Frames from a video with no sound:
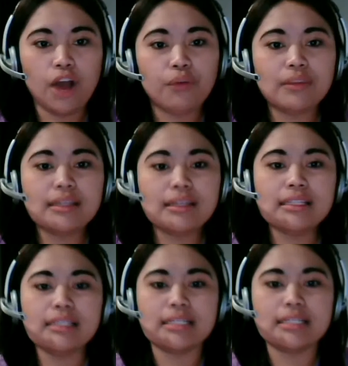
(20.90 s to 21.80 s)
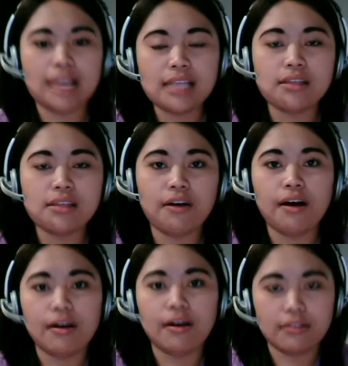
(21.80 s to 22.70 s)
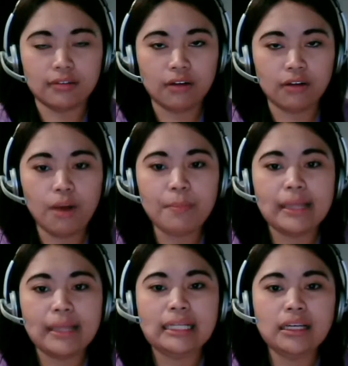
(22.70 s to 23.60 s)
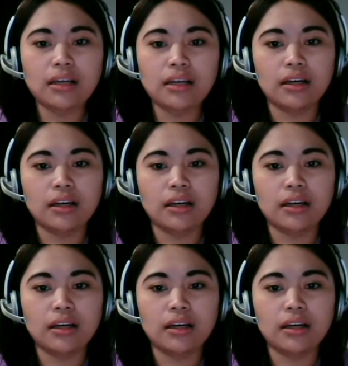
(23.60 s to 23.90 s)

Within the days, the company